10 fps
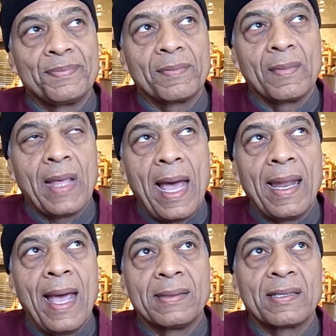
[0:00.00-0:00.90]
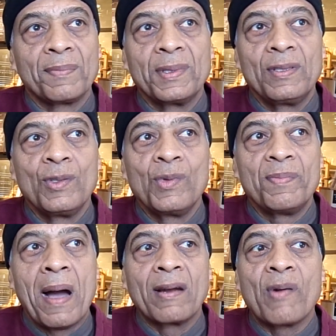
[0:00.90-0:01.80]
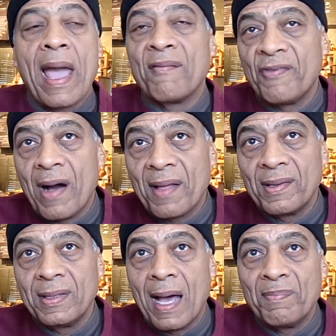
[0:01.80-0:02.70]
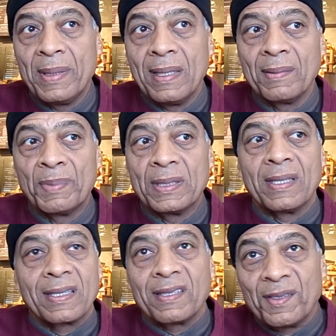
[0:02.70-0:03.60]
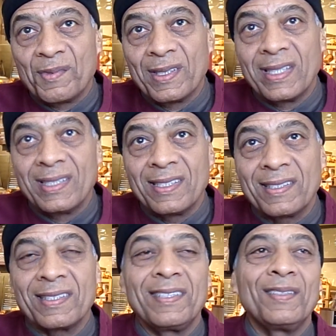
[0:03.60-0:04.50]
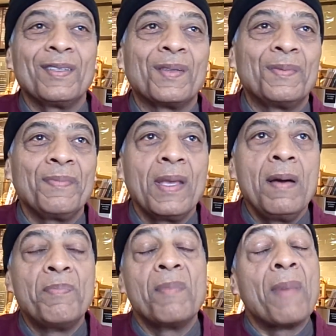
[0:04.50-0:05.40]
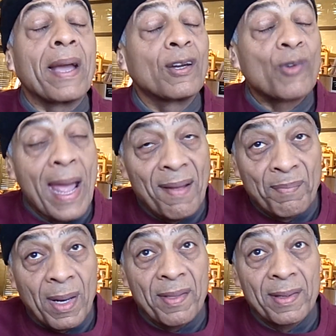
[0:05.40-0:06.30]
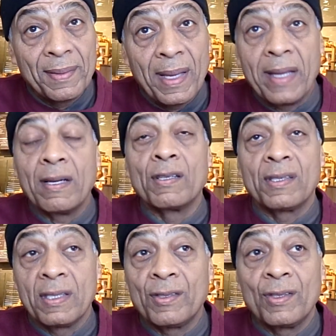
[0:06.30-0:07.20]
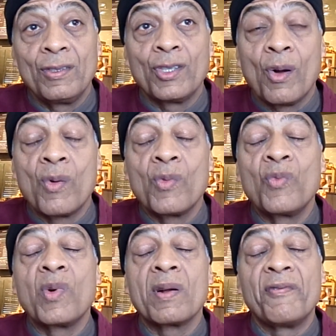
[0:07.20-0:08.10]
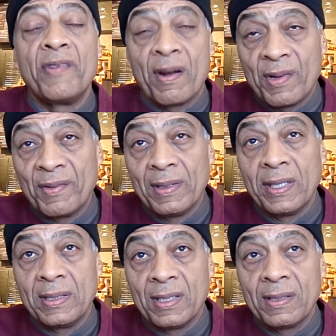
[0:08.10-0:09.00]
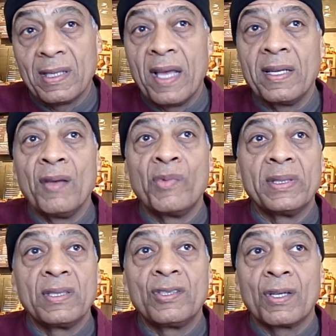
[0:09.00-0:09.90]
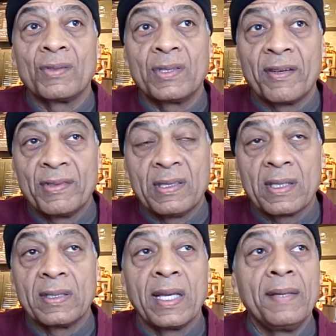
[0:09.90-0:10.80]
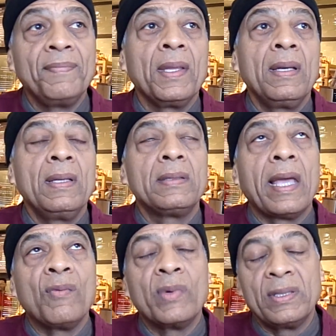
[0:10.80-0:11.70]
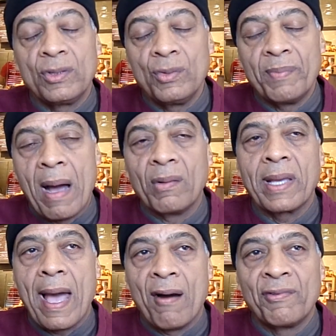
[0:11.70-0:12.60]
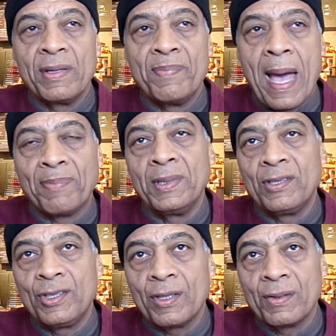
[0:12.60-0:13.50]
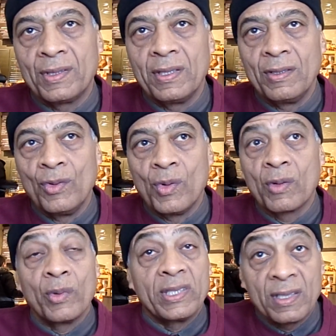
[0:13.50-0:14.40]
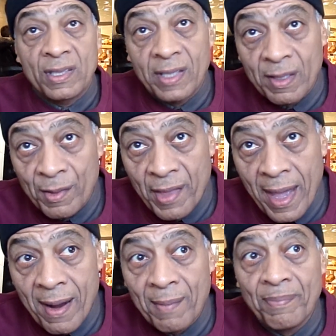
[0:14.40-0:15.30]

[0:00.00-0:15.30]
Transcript: that had something to do with my grandfather not being particularly religious, you know. But my grandmother and her sister Joan were very religious, and they went to church every Sunday. They went to Mount Calvary Baptist Church in Newark, which is still there,